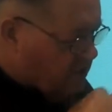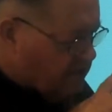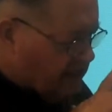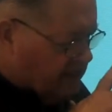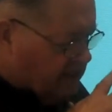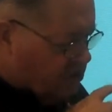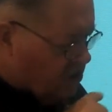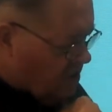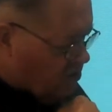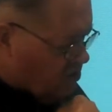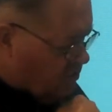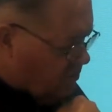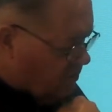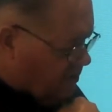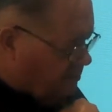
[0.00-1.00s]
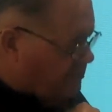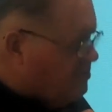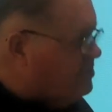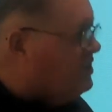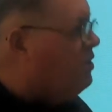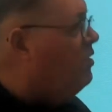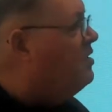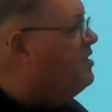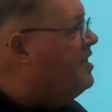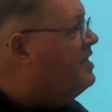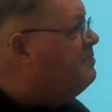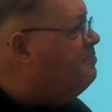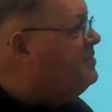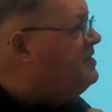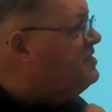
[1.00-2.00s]
shown in conjunction with a music
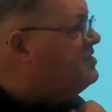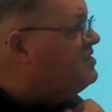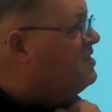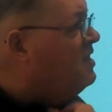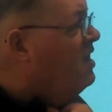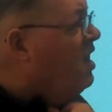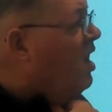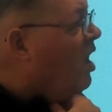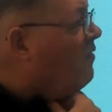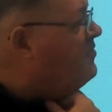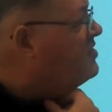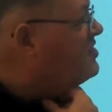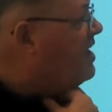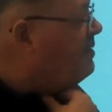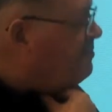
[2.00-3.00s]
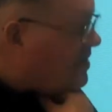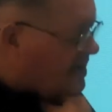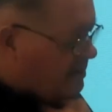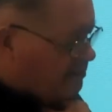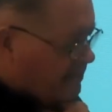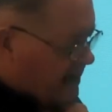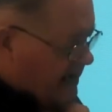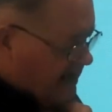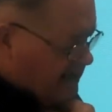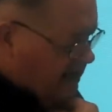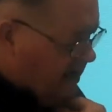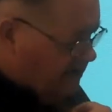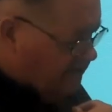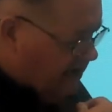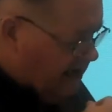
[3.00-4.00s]
concret piece of the same name by
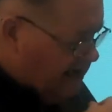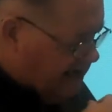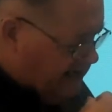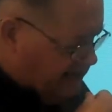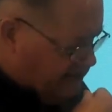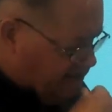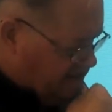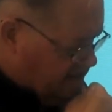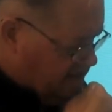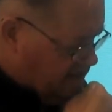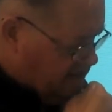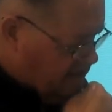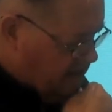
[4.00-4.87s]
Edgar Varèse.